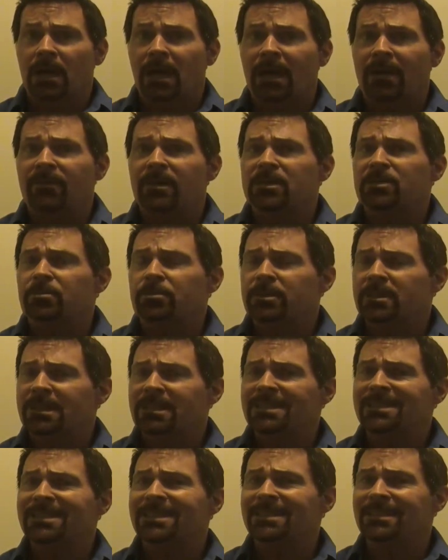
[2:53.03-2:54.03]
I have
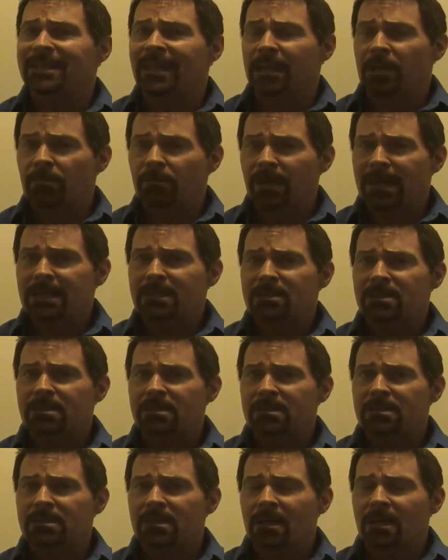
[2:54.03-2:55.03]
expertise in
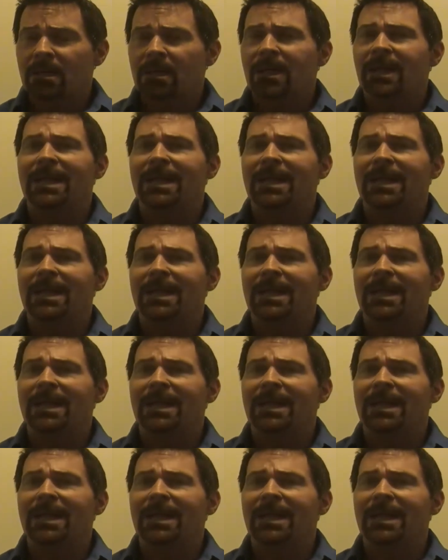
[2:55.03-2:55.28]
databases